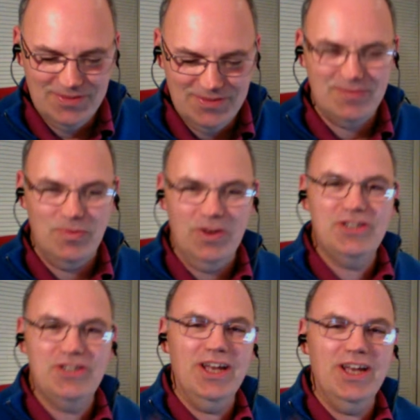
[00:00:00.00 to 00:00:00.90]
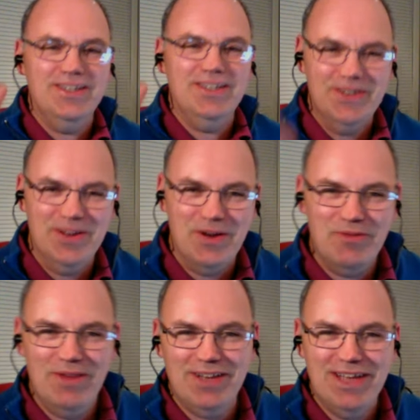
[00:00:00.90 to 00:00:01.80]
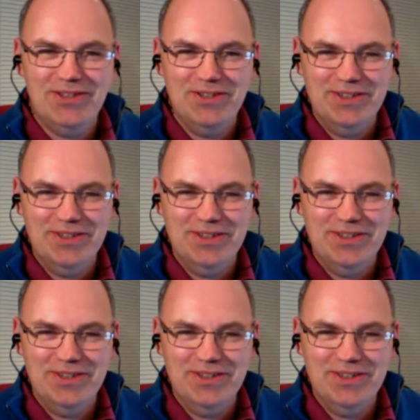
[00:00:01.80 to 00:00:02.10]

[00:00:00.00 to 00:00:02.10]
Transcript: what a change, you know, a revelation.